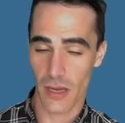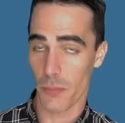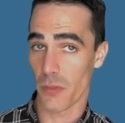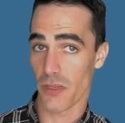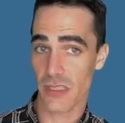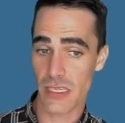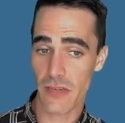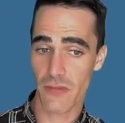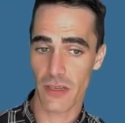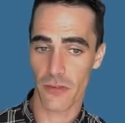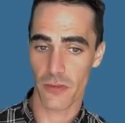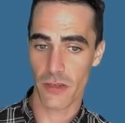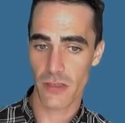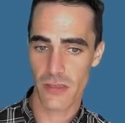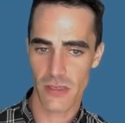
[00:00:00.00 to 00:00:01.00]
a perceived
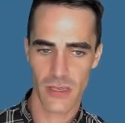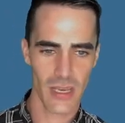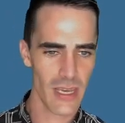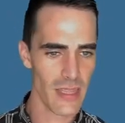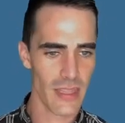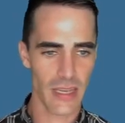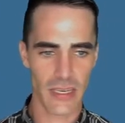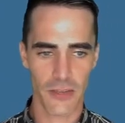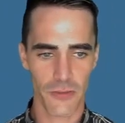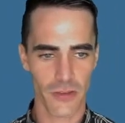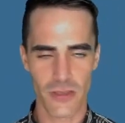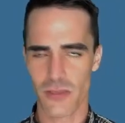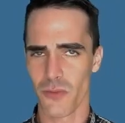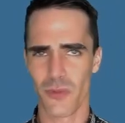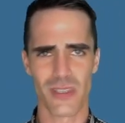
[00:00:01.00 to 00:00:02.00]
difference, that
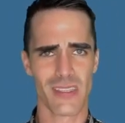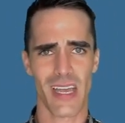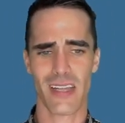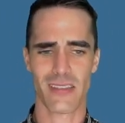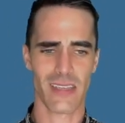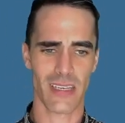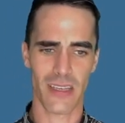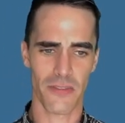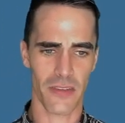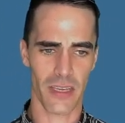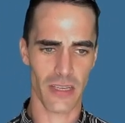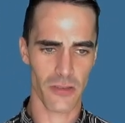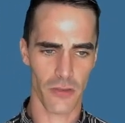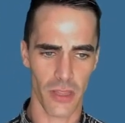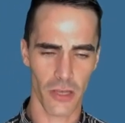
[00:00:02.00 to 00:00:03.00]
difference was not
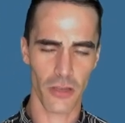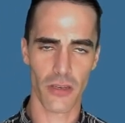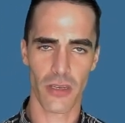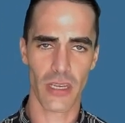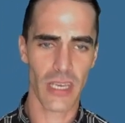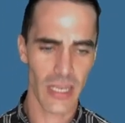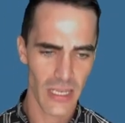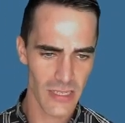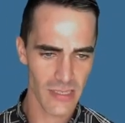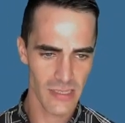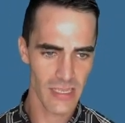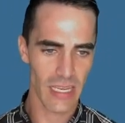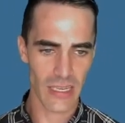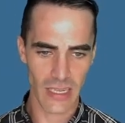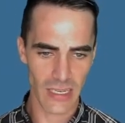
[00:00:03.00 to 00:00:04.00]
significant, or they couldn't
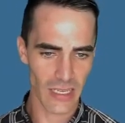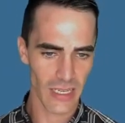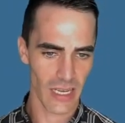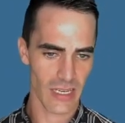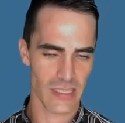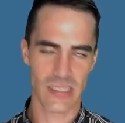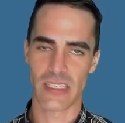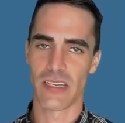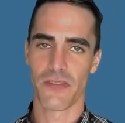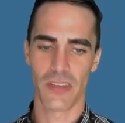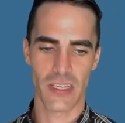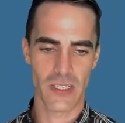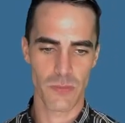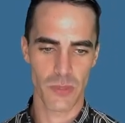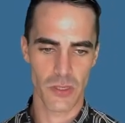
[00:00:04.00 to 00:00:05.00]
state any kind of
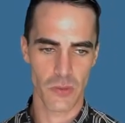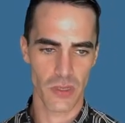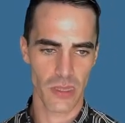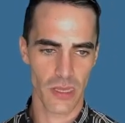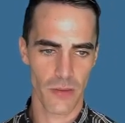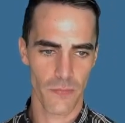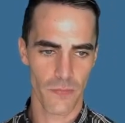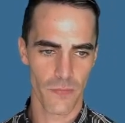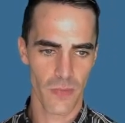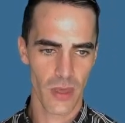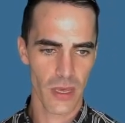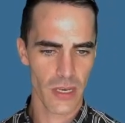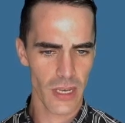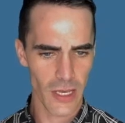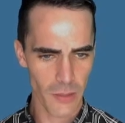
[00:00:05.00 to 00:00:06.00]
significance between them.
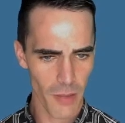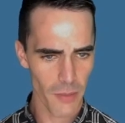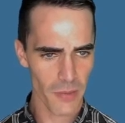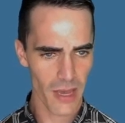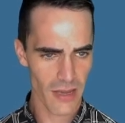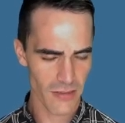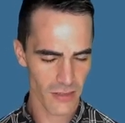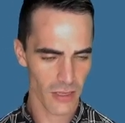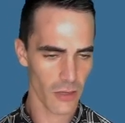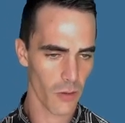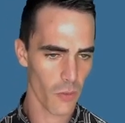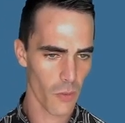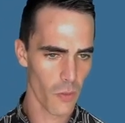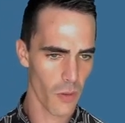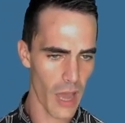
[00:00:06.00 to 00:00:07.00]
Now you might be asking,
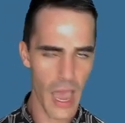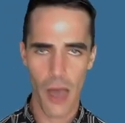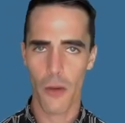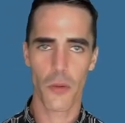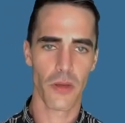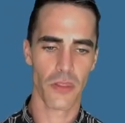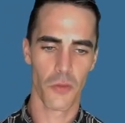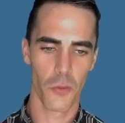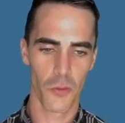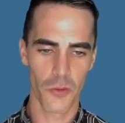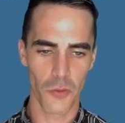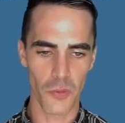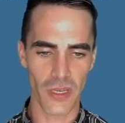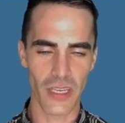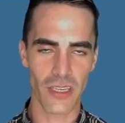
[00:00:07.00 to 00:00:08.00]
how in the world do
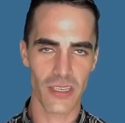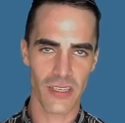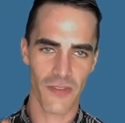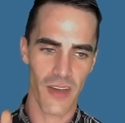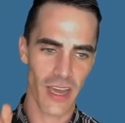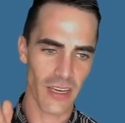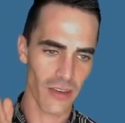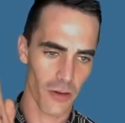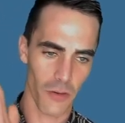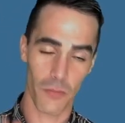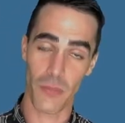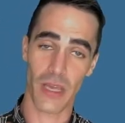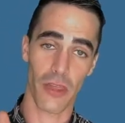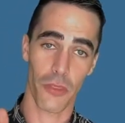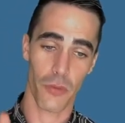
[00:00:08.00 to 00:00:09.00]
we define or
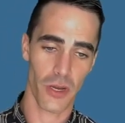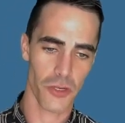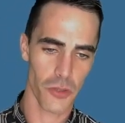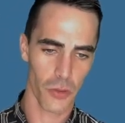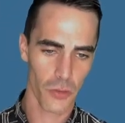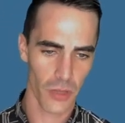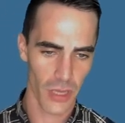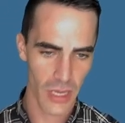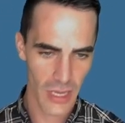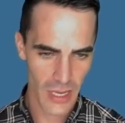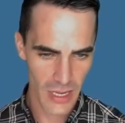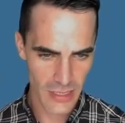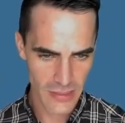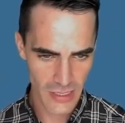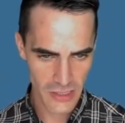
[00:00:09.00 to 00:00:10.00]
make a threshold?
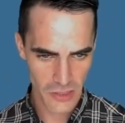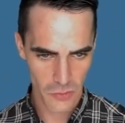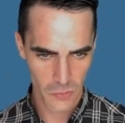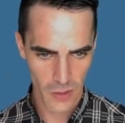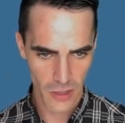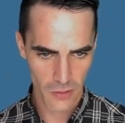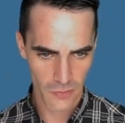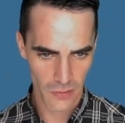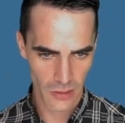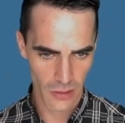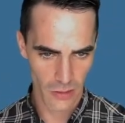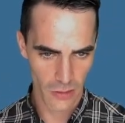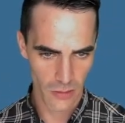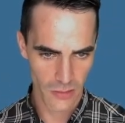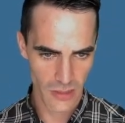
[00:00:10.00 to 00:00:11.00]
It's actually right over
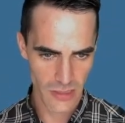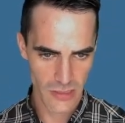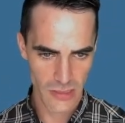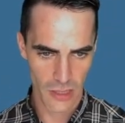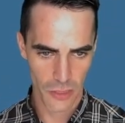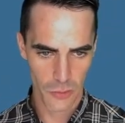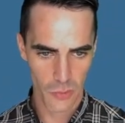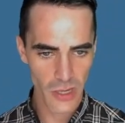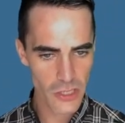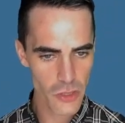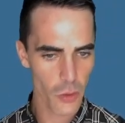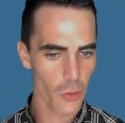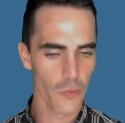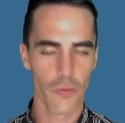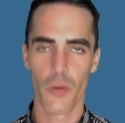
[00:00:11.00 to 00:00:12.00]
here. This is a
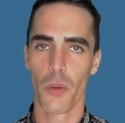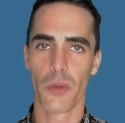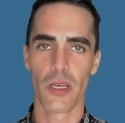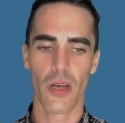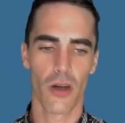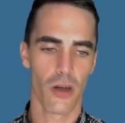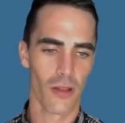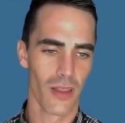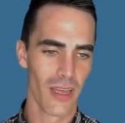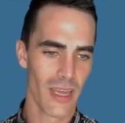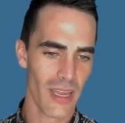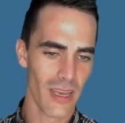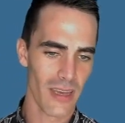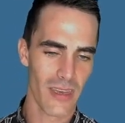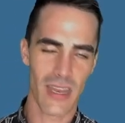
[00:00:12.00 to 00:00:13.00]
threshold for what we call
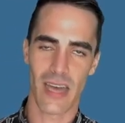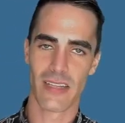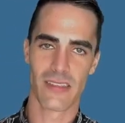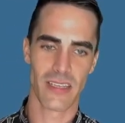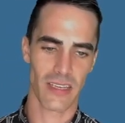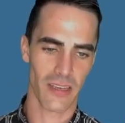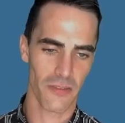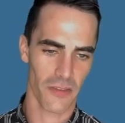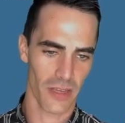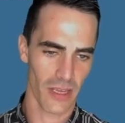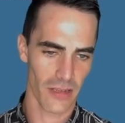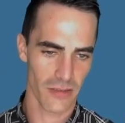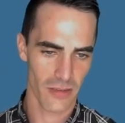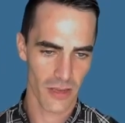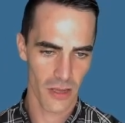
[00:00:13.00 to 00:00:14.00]
not
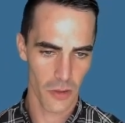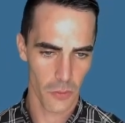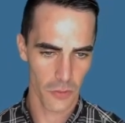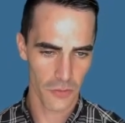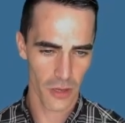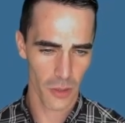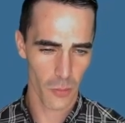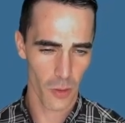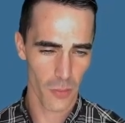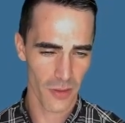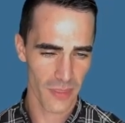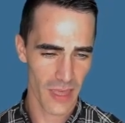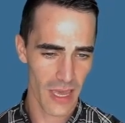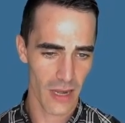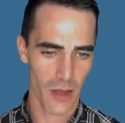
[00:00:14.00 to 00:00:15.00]
significant. We'll talk more about
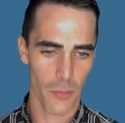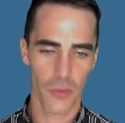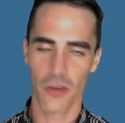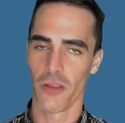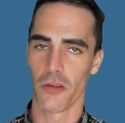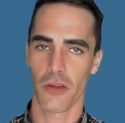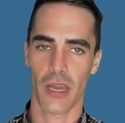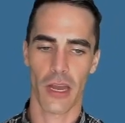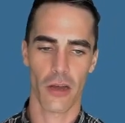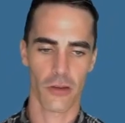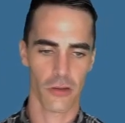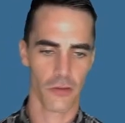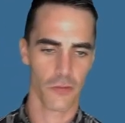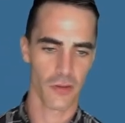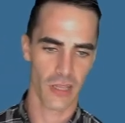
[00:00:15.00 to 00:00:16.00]
that. I'll put a little
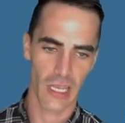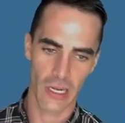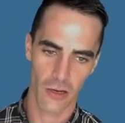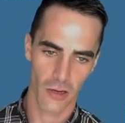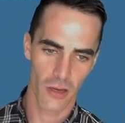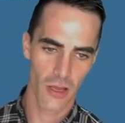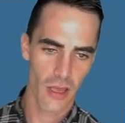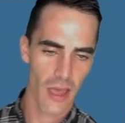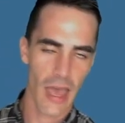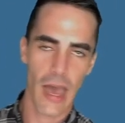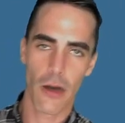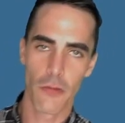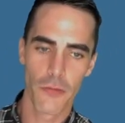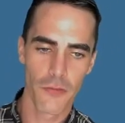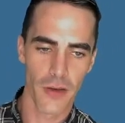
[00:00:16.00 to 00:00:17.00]
character for later.
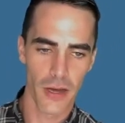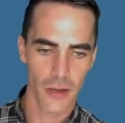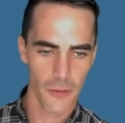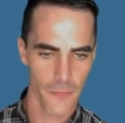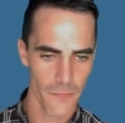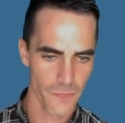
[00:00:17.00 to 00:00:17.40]
Alpha,